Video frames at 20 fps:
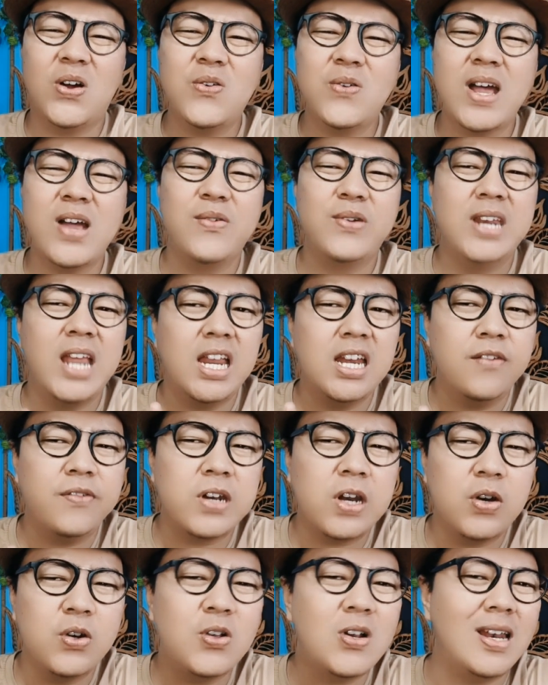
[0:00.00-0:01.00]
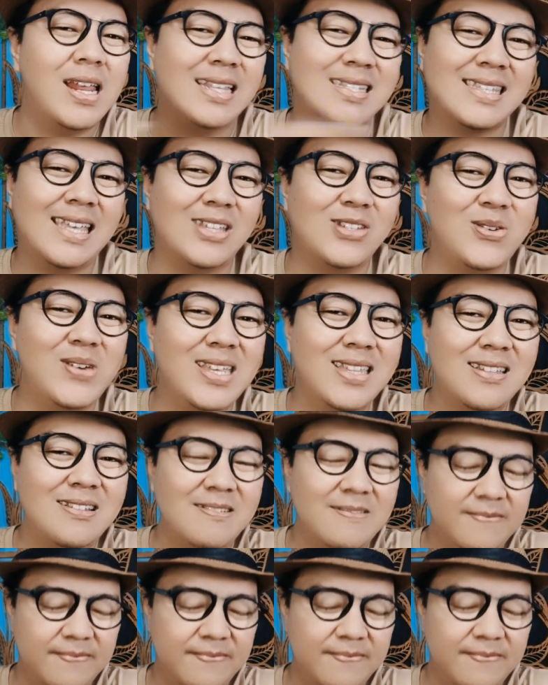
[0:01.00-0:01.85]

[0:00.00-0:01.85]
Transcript: All right, without any further ado, let's get to it.